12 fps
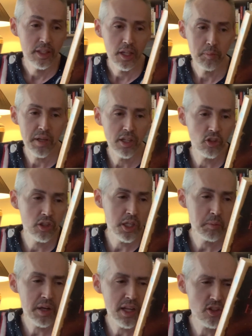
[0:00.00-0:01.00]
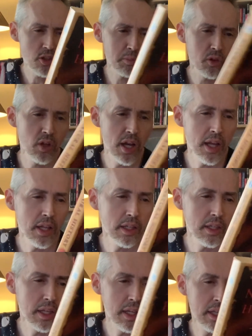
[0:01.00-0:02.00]
Imagine the impossible
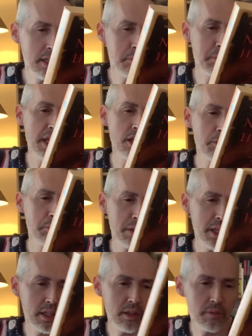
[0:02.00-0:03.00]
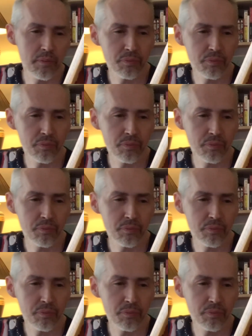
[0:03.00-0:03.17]
on an abandoned planet.